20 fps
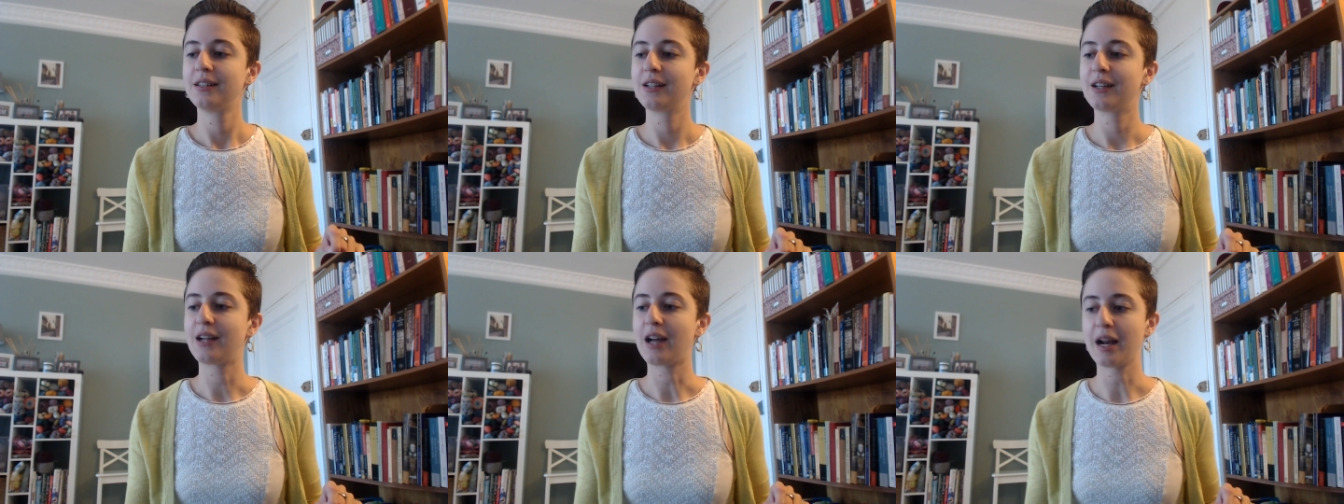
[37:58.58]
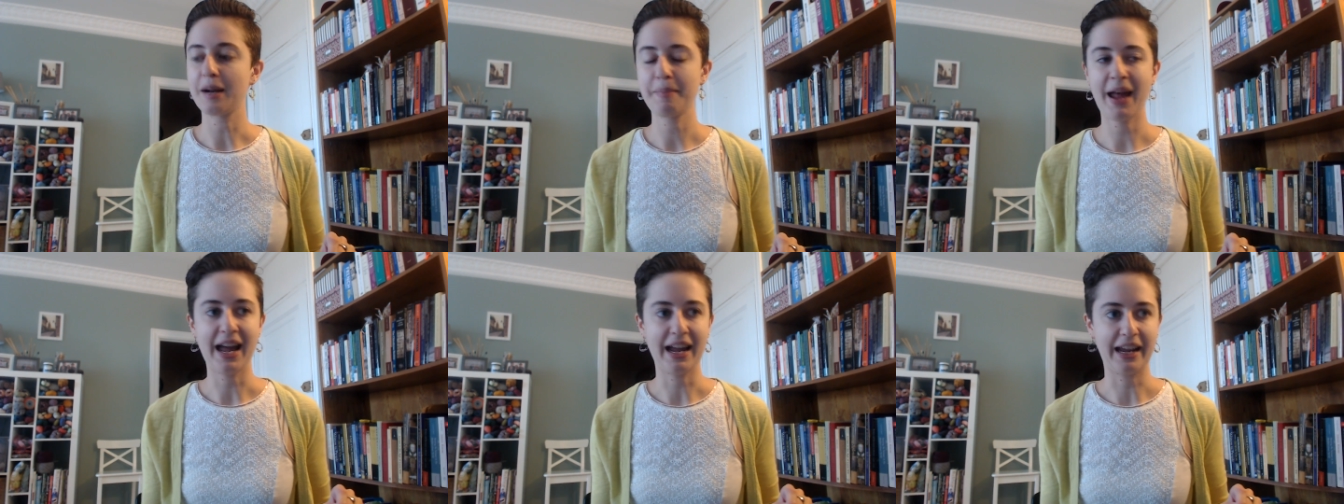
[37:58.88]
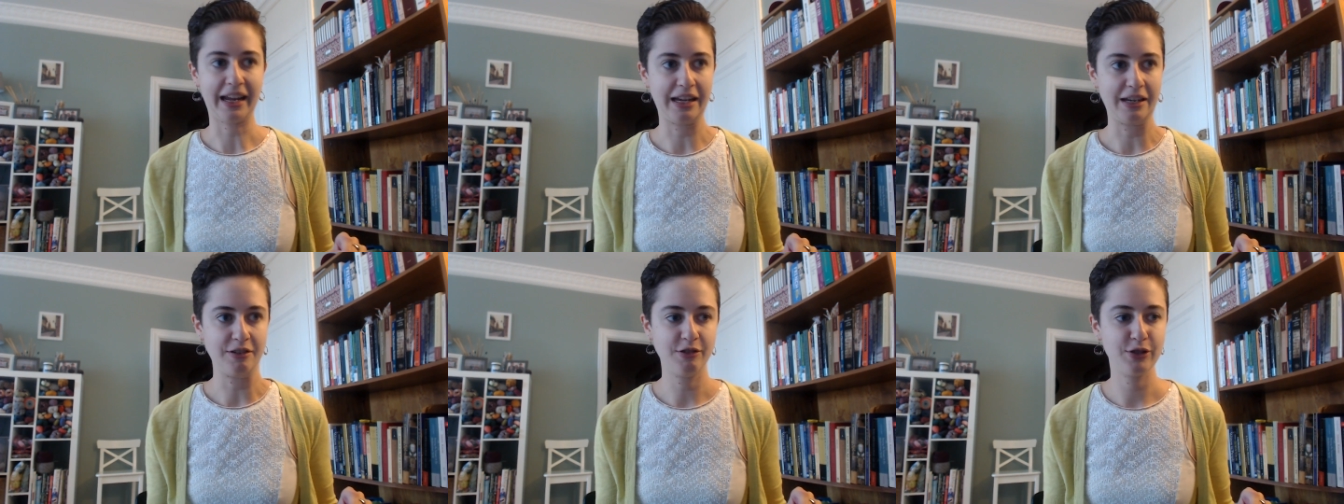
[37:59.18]
got a
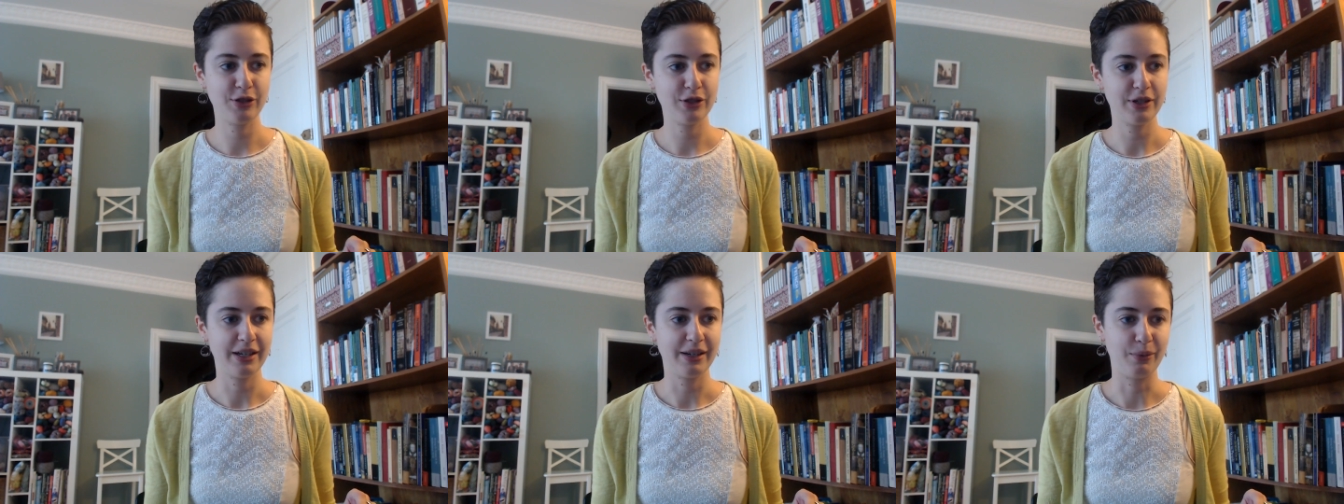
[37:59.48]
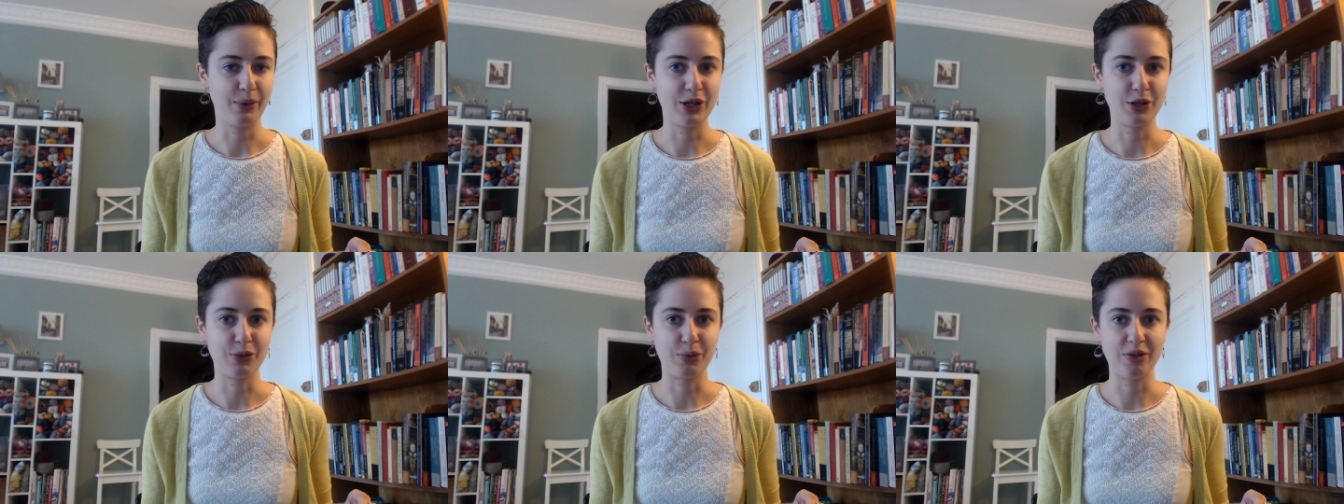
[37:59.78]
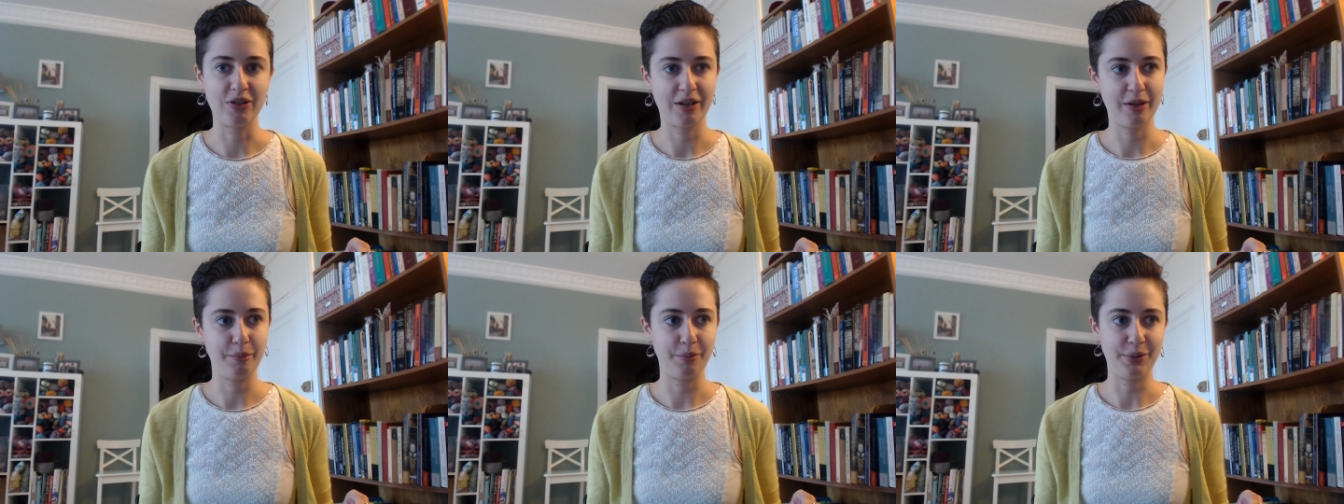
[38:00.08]
package, which was
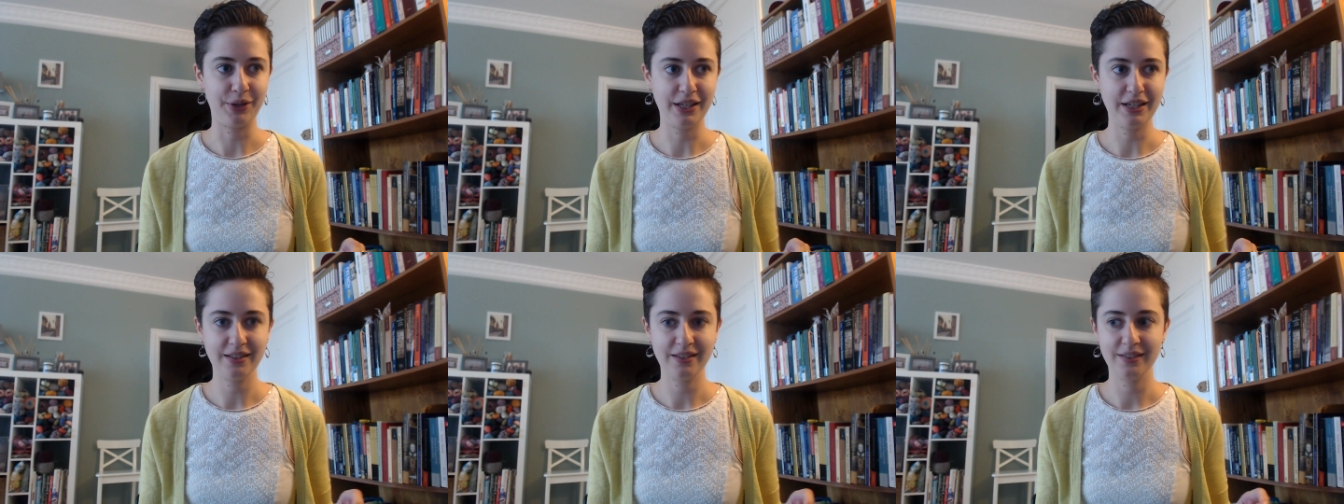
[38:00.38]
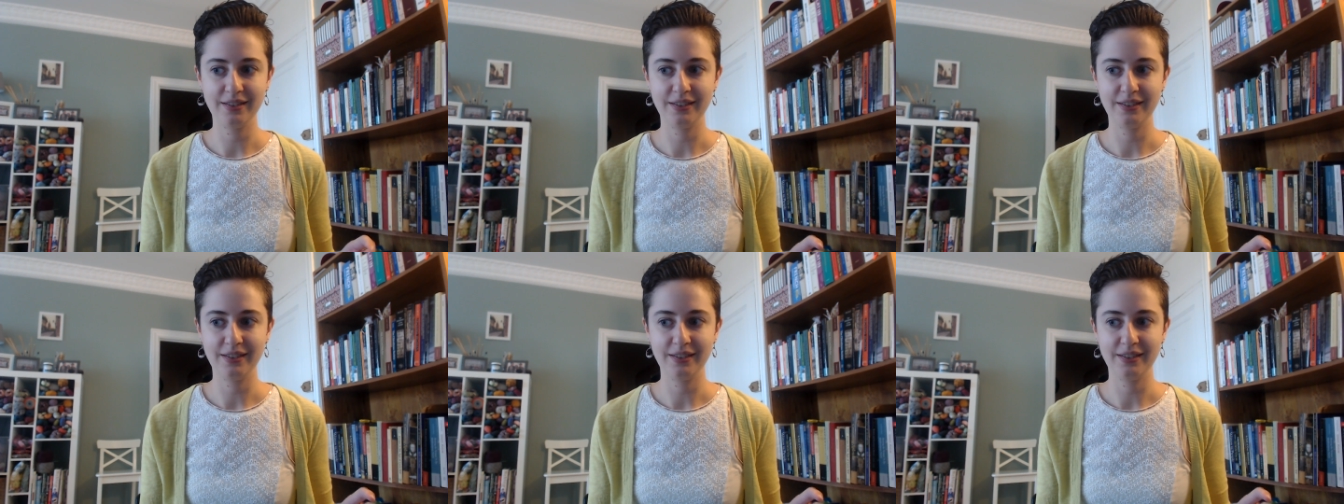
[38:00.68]
a complete.